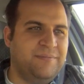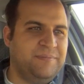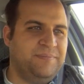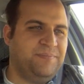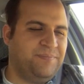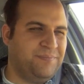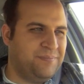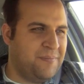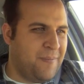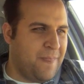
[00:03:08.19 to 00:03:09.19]

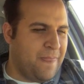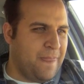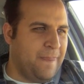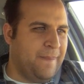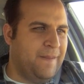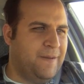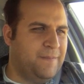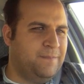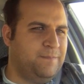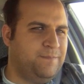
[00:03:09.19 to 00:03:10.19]

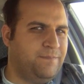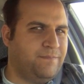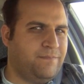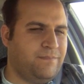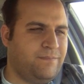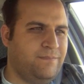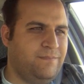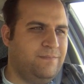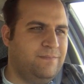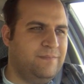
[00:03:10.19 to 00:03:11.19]

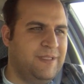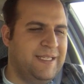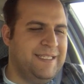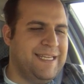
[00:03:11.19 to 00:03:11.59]
No words are spoken by the person on screen.